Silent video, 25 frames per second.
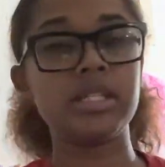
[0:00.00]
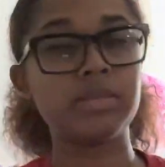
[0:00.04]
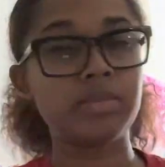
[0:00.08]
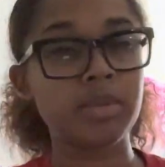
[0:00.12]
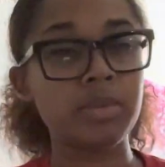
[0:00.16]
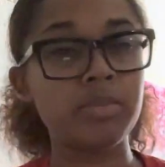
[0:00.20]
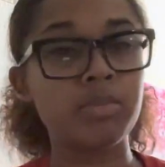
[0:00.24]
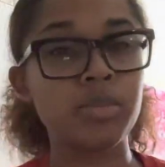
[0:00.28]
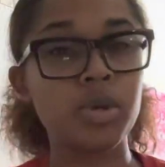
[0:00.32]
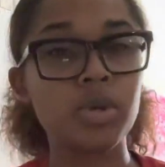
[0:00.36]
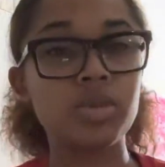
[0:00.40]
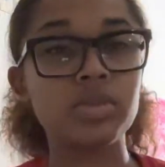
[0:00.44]
but
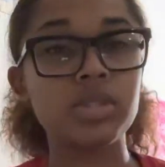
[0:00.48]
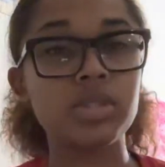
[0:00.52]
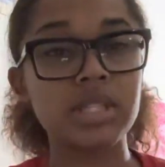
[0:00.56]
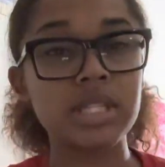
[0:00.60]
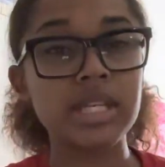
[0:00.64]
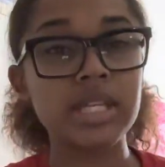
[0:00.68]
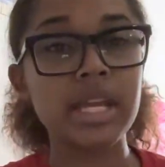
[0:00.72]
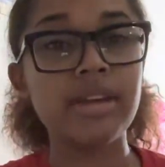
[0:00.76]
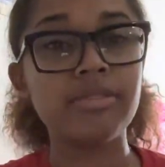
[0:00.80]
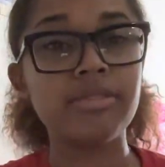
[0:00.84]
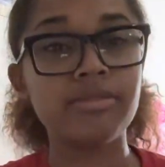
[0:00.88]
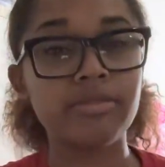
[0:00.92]

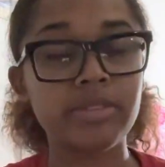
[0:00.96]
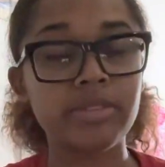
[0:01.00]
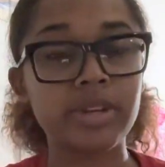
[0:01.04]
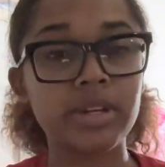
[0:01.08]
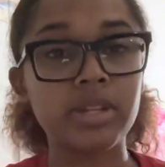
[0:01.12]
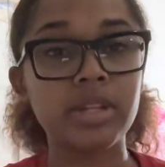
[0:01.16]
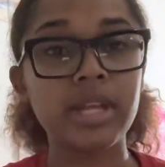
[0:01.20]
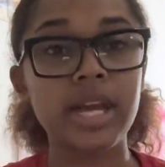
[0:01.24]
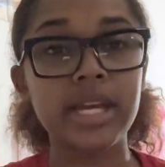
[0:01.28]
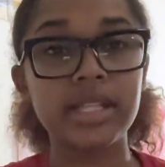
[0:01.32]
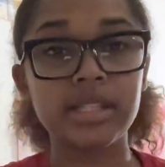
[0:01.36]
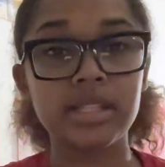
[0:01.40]
mostly I feel
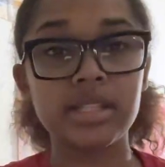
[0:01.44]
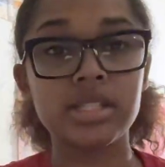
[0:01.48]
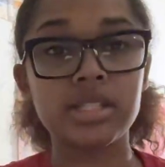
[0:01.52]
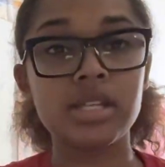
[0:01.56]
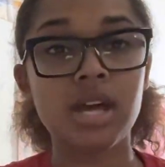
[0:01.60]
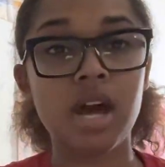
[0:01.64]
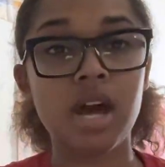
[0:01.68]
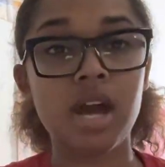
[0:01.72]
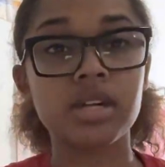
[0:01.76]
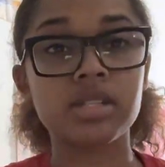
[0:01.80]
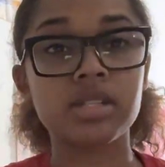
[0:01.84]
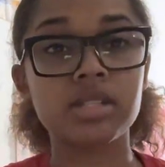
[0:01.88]
like the
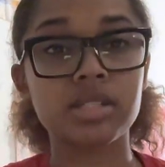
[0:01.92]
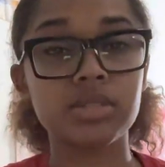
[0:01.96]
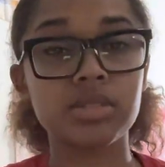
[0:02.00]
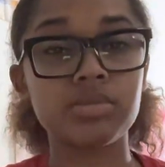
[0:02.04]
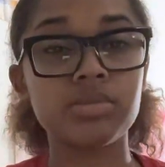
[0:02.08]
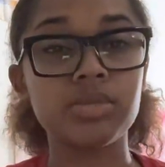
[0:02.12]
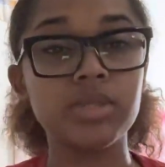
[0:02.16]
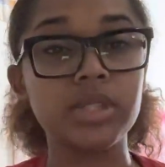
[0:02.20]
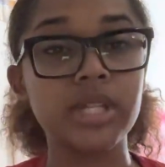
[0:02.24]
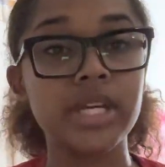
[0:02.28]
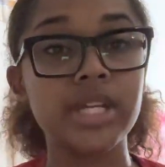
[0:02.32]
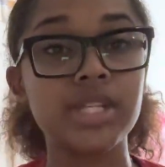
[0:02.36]
toxic
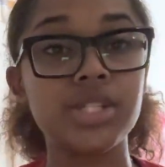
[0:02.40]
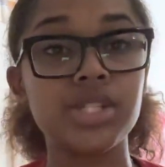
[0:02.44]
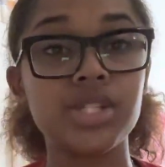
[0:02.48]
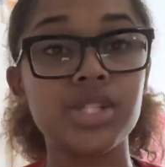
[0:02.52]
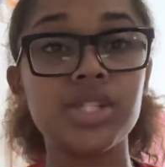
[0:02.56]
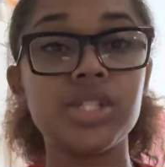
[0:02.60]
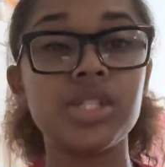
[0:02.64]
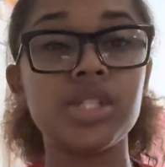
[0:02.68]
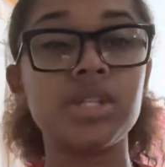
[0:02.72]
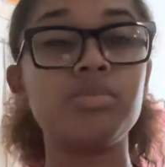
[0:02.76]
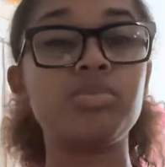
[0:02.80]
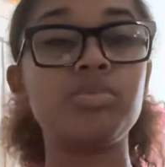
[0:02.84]

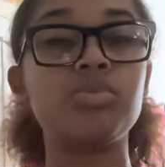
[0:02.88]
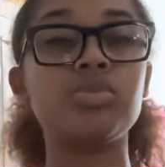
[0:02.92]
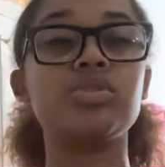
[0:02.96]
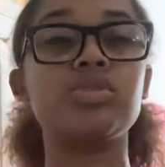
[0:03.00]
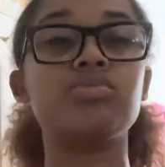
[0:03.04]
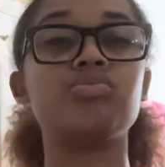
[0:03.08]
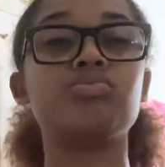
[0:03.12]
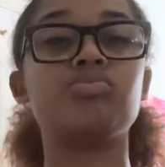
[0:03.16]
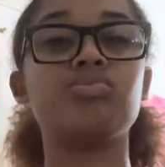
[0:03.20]
relationship was